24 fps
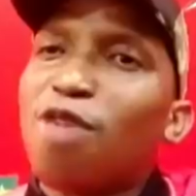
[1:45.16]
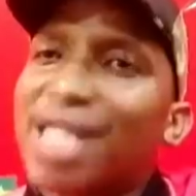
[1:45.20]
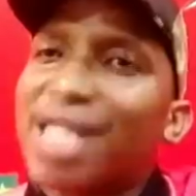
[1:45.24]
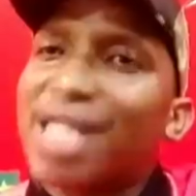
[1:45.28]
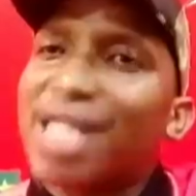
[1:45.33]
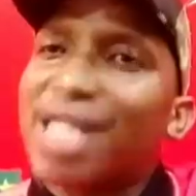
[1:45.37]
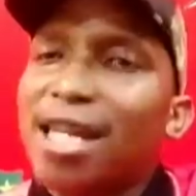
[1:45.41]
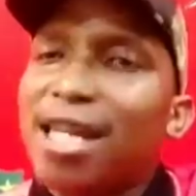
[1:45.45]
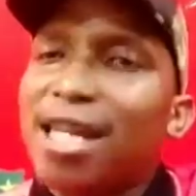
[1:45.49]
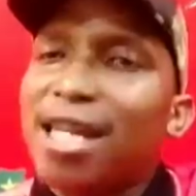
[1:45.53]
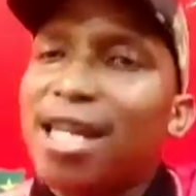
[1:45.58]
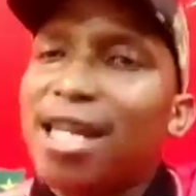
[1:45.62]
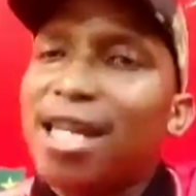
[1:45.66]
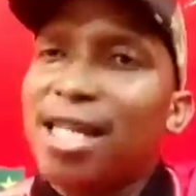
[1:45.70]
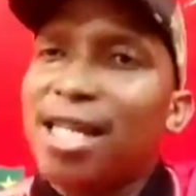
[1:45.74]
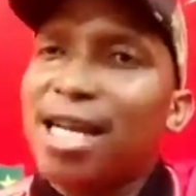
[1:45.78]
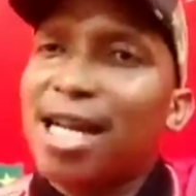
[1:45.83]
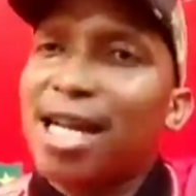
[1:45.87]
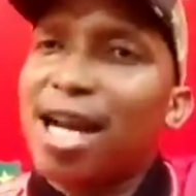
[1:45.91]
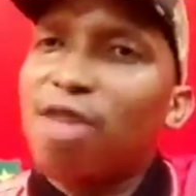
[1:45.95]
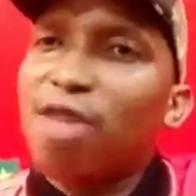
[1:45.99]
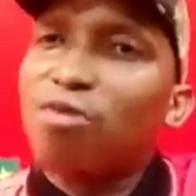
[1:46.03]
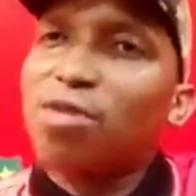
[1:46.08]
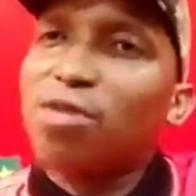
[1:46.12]
The
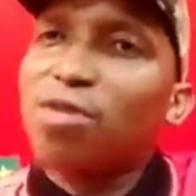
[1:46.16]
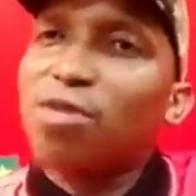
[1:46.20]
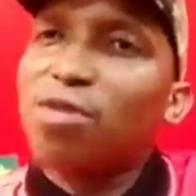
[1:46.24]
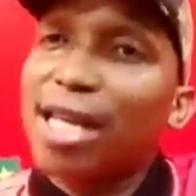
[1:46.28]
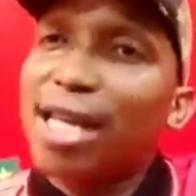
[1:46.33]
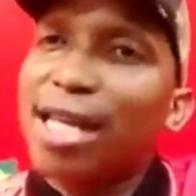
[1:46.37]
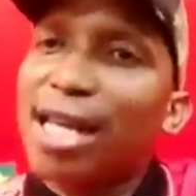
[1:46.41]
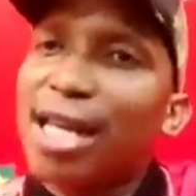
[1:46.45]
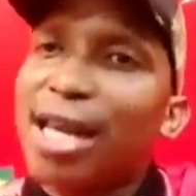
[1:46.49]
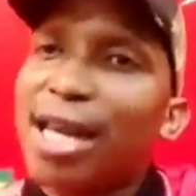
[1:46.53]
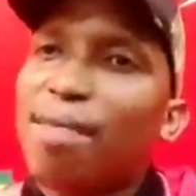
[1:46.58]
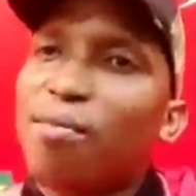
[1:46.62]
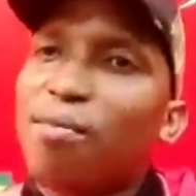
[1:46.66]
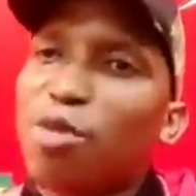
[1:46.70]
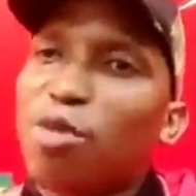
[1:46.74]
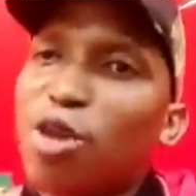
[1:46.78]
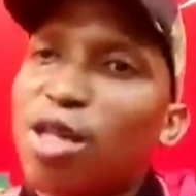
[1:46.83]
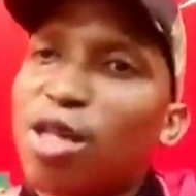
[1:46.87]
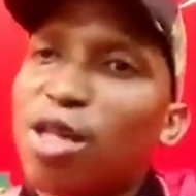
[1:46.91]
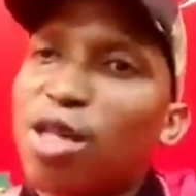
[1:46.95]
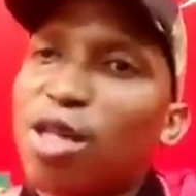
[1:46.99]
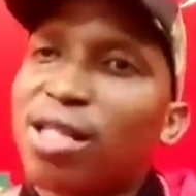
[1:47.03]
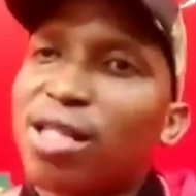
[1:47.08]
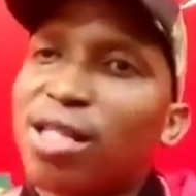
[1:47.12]
council employs
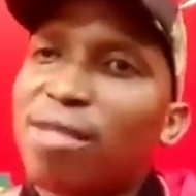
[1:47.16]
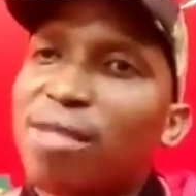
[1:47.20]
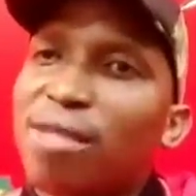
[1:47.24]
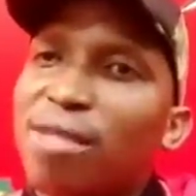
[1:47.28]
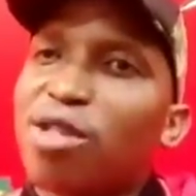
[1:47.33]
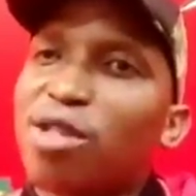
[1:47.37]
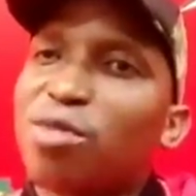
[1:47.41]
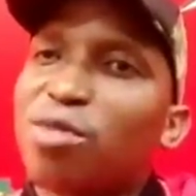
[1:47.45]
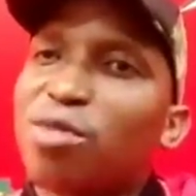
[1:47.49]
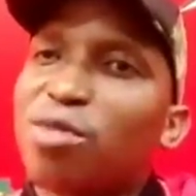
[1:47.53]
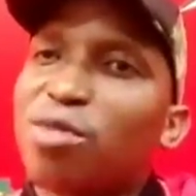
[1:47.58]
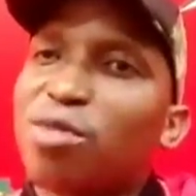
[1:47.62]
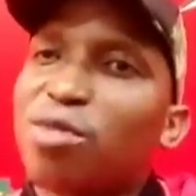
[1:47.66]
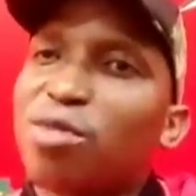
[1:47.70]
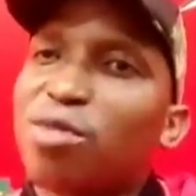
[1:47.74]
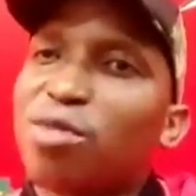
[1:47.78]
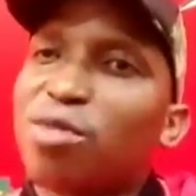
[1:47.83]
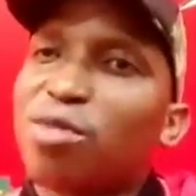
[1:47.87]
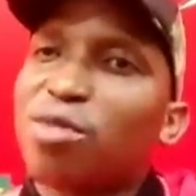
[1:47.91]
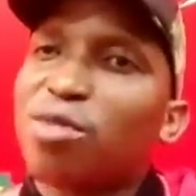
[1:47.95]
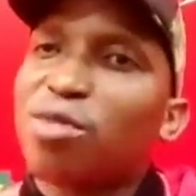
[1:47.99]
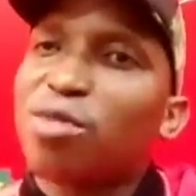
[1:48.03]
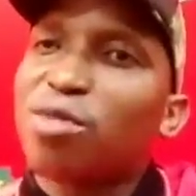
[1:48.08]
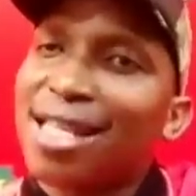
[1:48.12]
the municipal
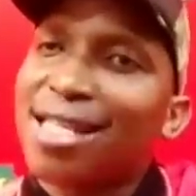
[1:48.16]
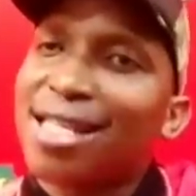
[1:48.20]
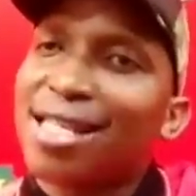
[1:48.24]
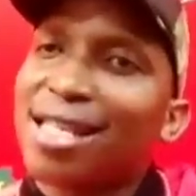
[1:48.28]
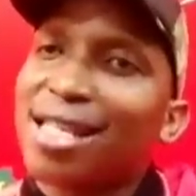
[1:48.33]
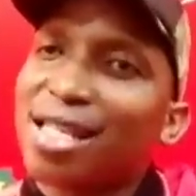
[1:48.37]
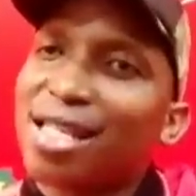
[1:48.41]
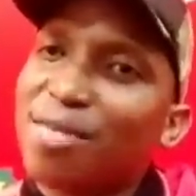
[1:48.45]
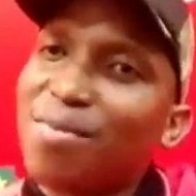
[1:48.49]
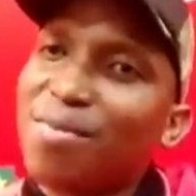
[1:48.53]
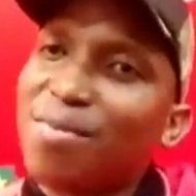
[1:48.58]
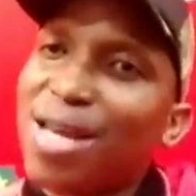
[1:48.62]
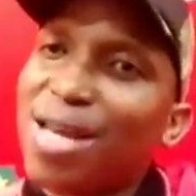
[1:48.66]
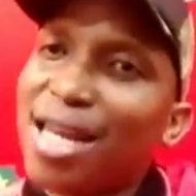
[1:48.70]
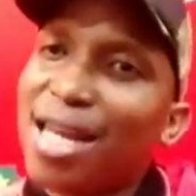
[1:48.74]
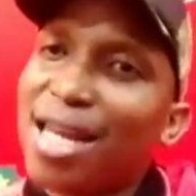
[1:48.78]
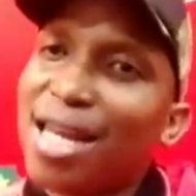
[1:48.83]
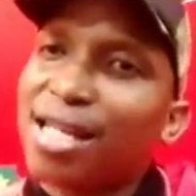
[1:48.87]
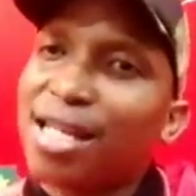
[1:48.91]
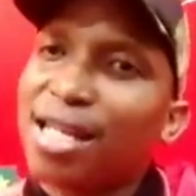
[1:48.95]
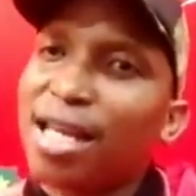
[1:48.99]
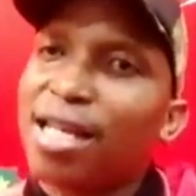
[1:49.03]
manager, the city manager.